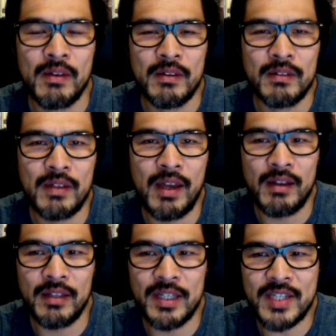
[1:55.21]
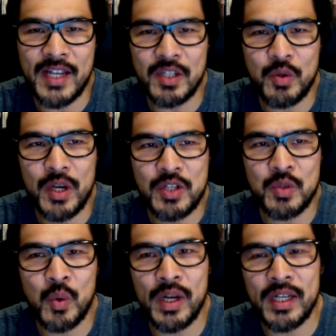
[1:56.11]
Now, let's ask the
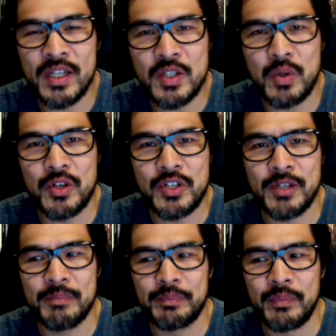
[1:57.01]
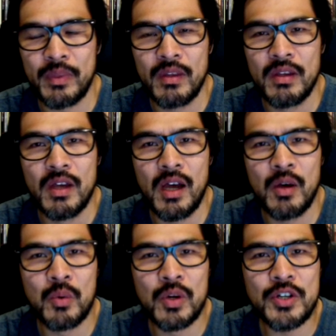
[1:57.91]
question, what is worship?
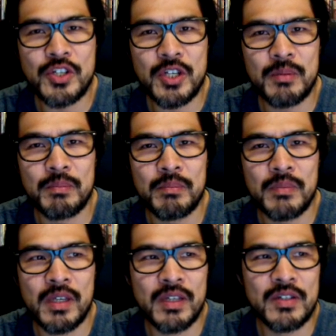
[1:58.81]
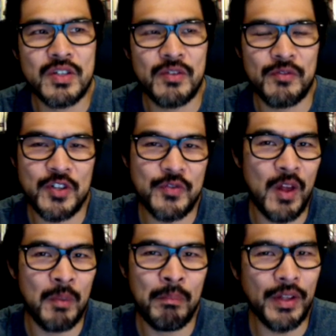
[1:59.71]
Worship is, first of
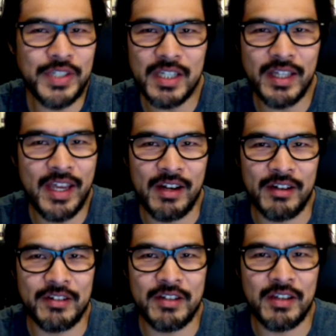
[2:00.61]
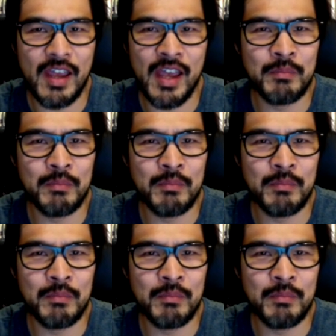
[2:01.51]
all, multi-layered and